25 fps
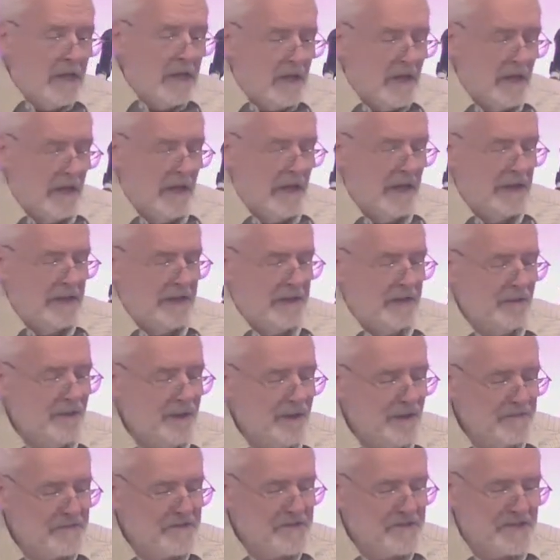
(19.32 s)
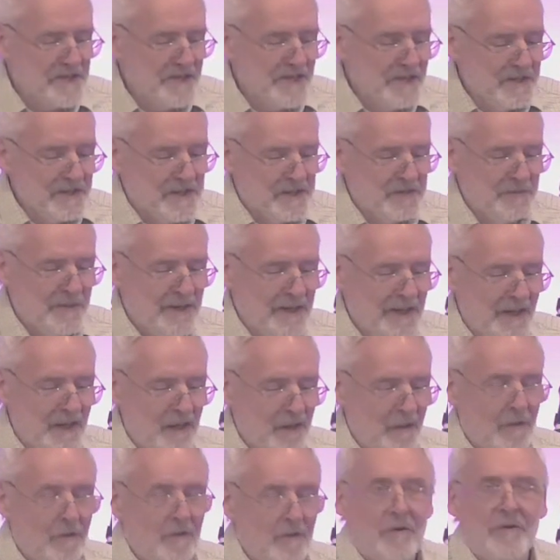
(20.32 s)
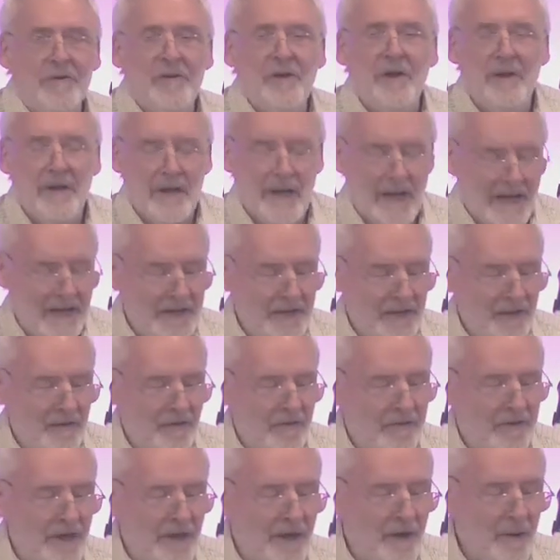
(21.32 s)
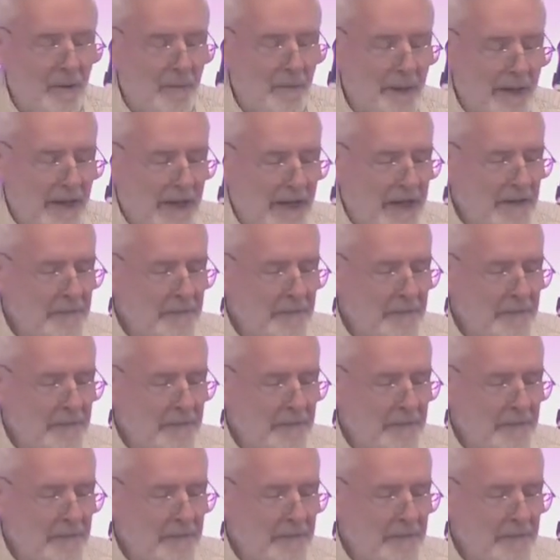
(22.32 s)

You have searched me, Lord, and you know me.